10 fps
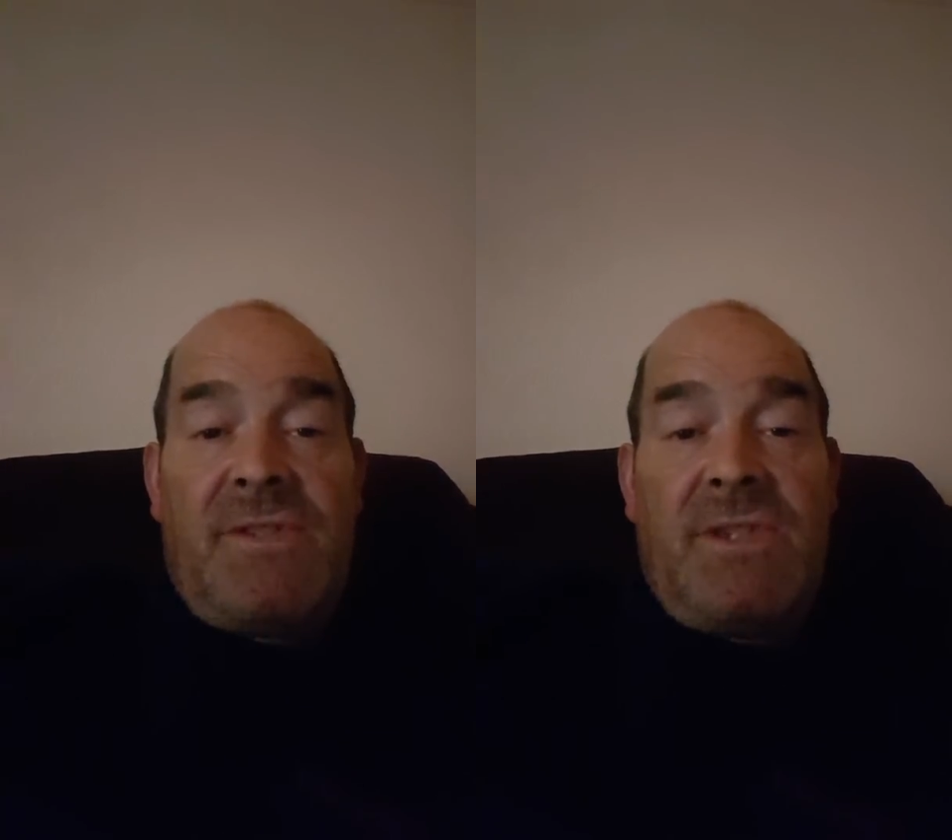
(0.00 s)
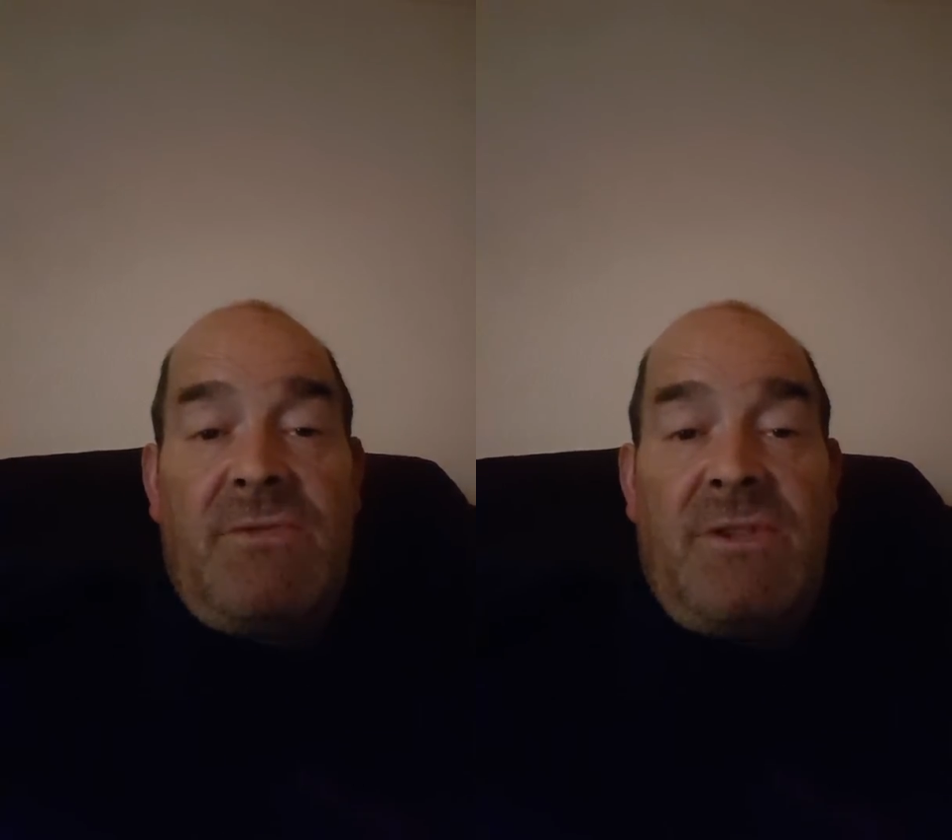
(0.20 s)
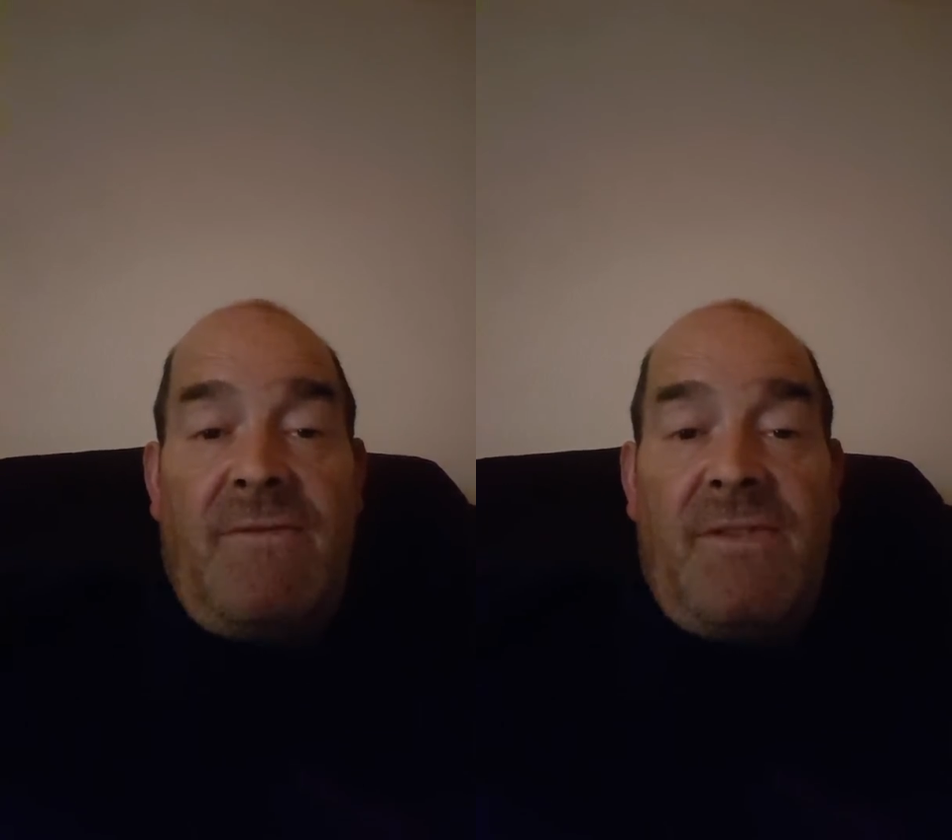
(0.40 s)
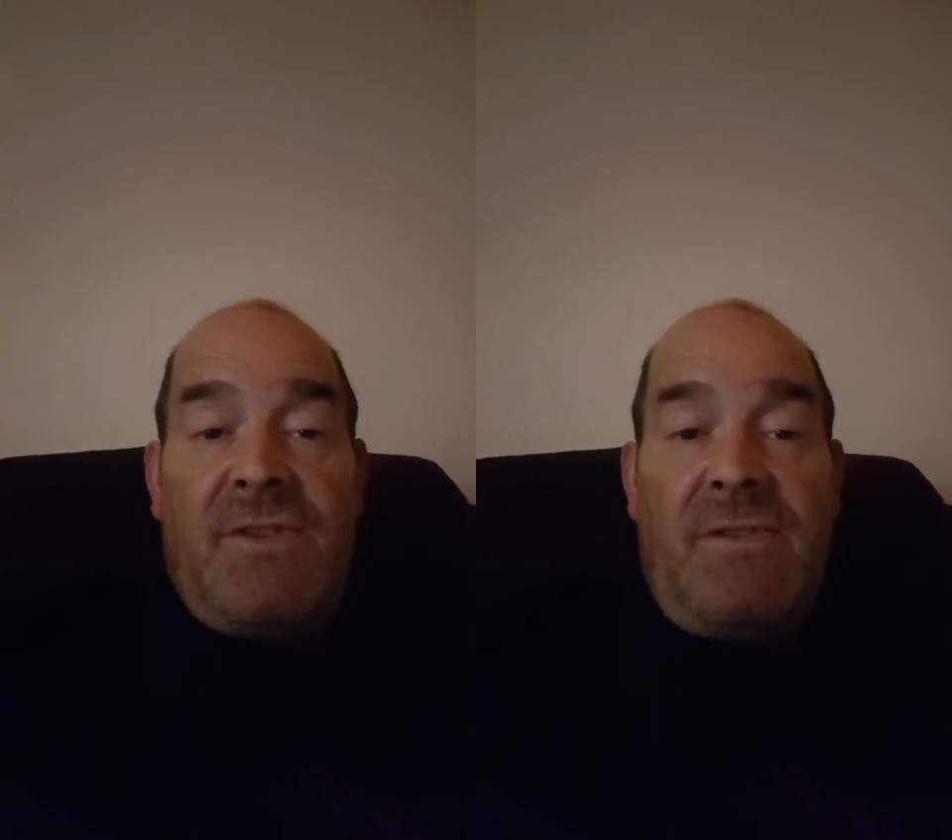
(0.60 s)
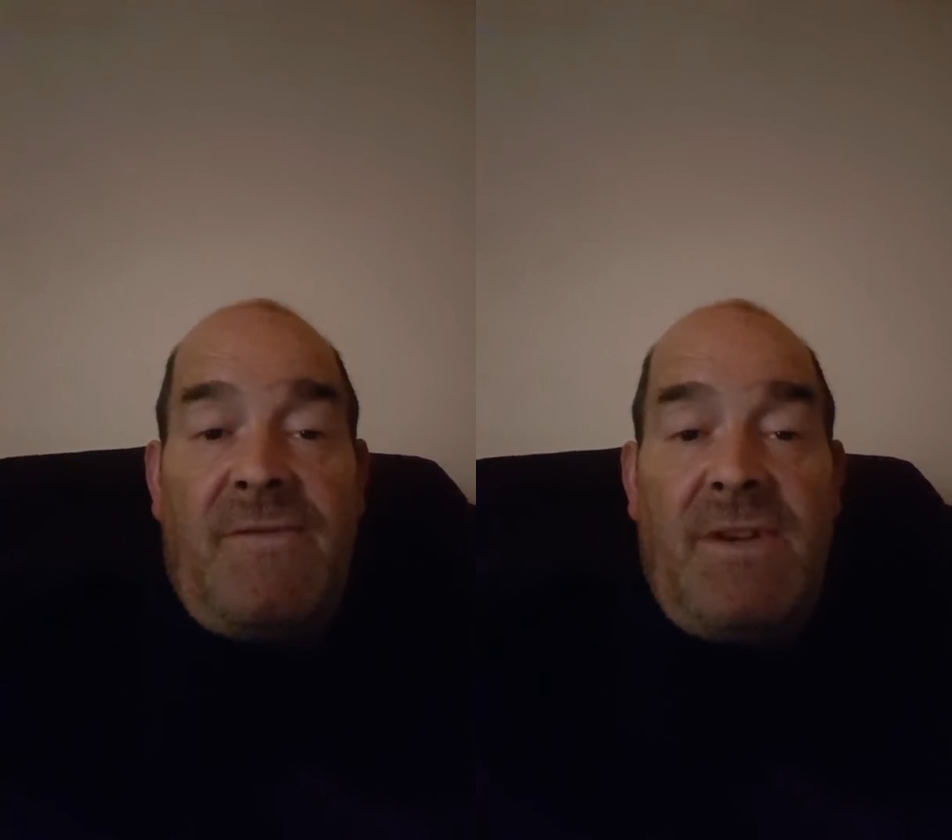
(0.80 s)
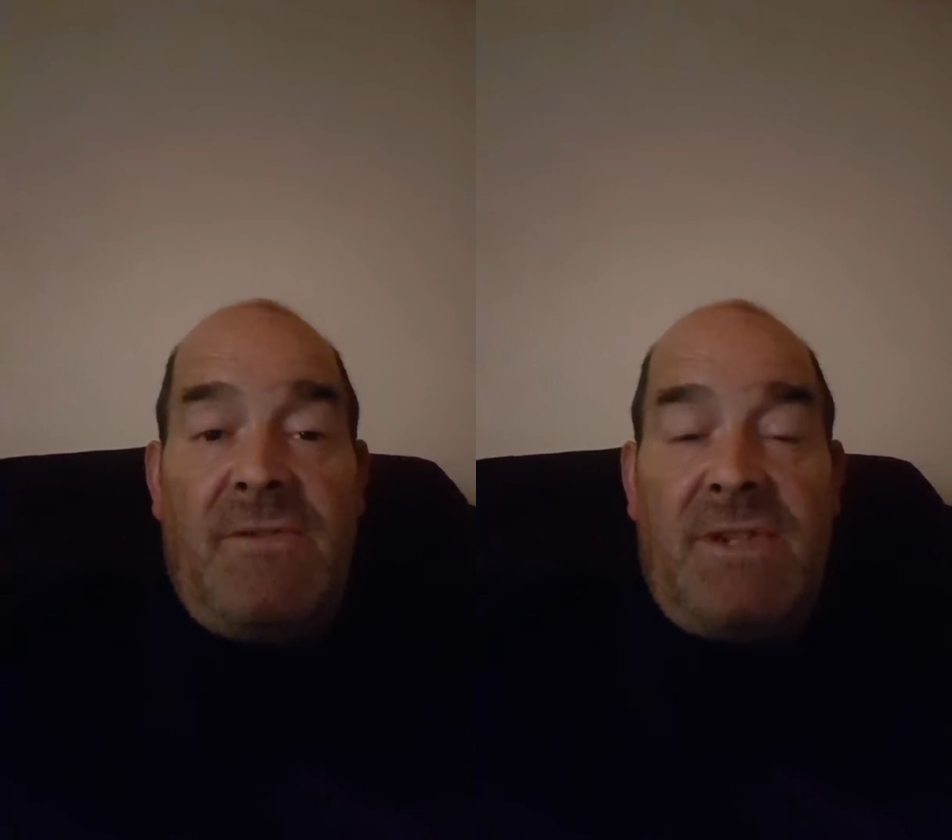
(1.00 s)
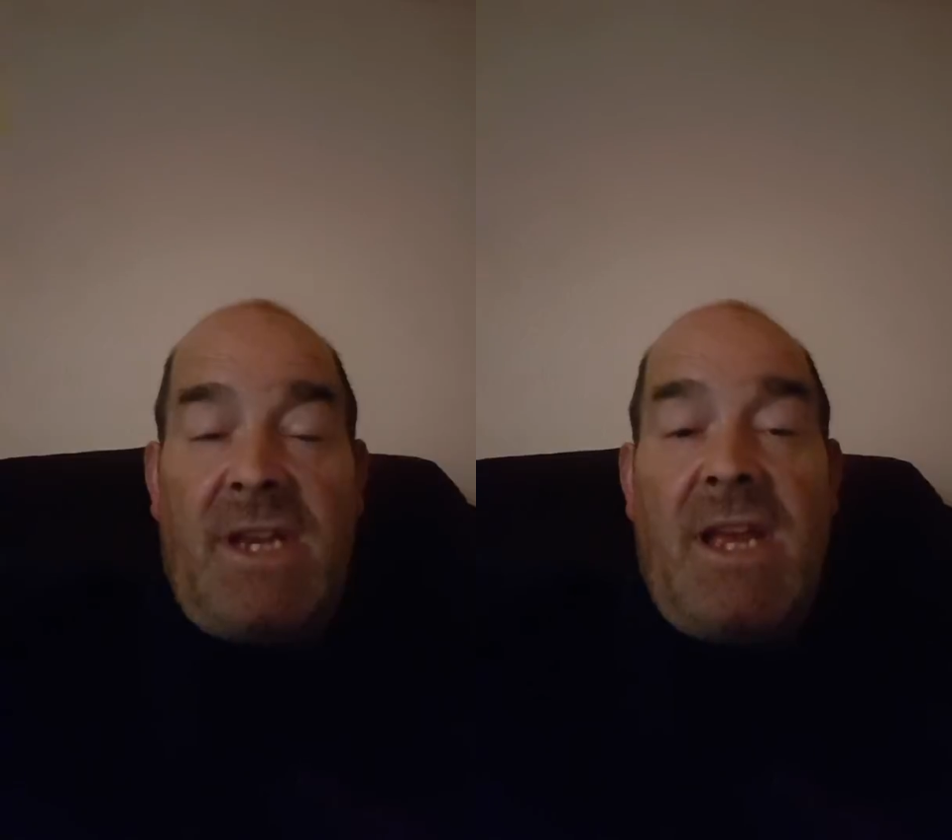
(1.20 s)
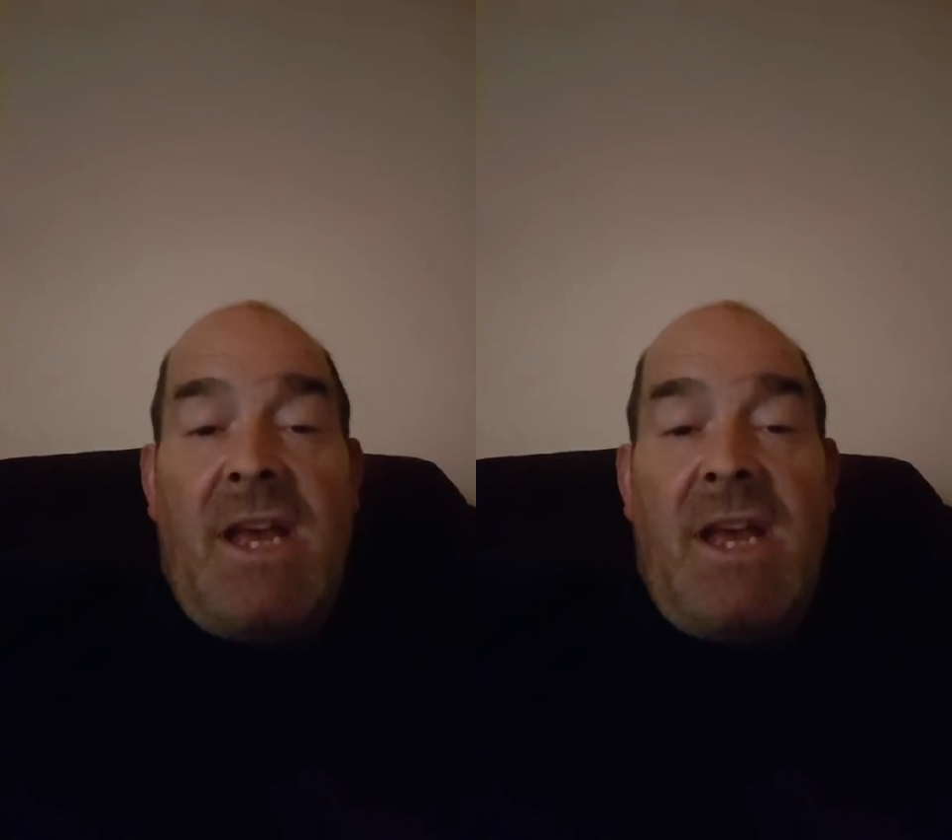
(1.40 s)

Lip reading: soon as you finish off using it.